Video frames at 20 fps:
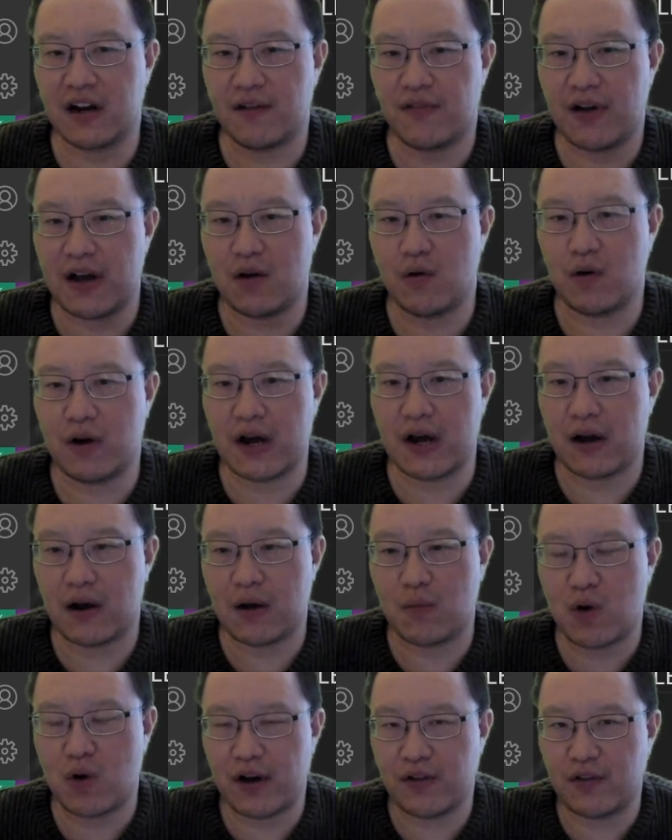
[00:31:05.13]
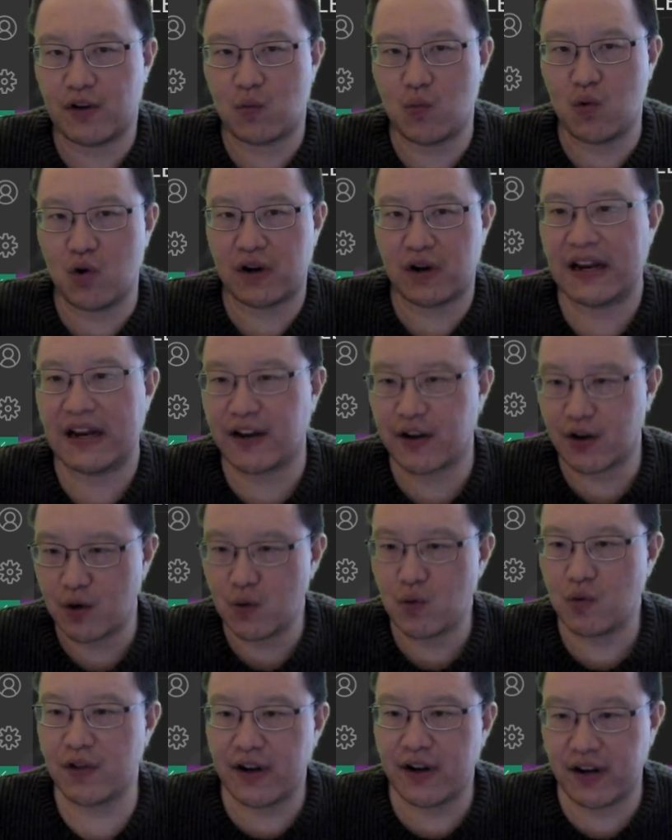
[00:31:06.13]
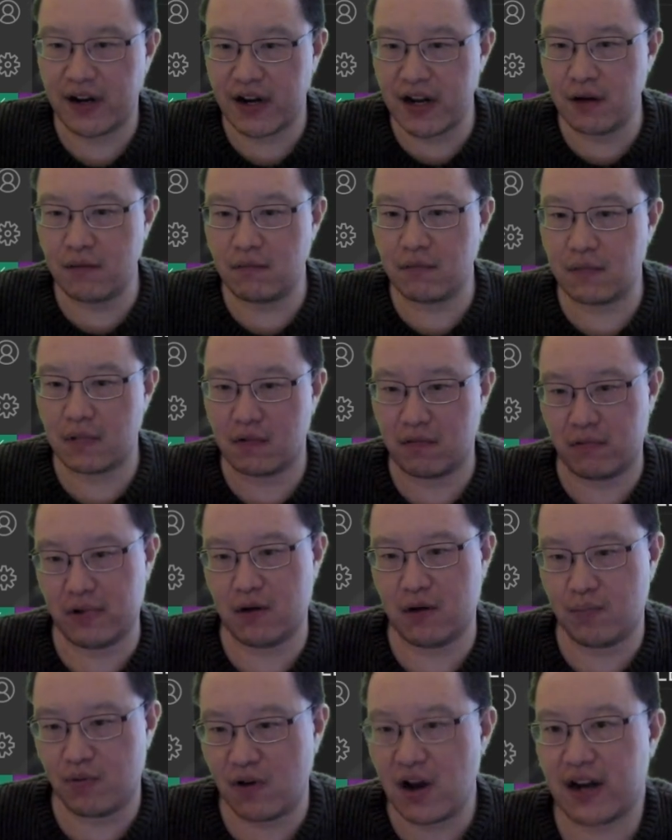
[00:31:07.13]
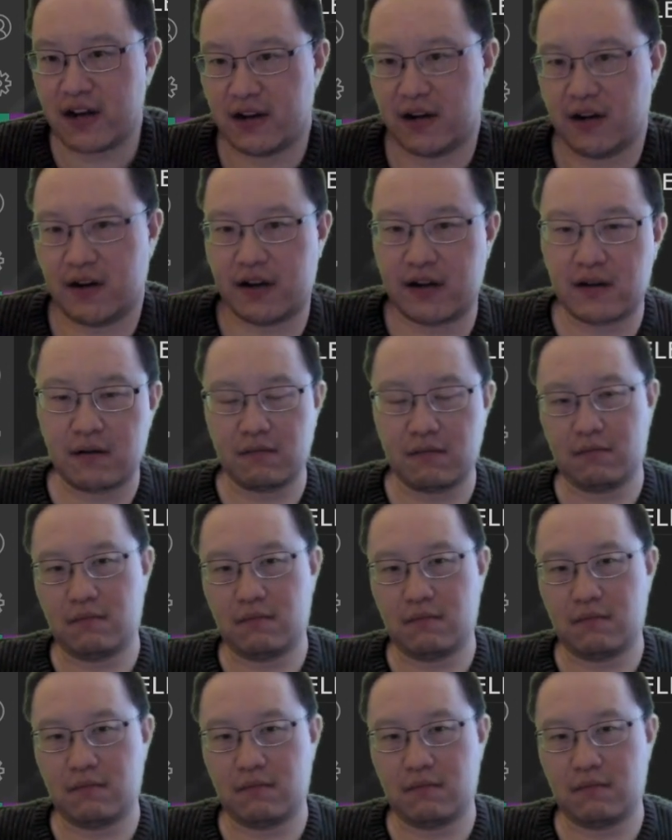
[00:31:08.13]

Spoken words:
of how and why this works. Let's do this in real practice.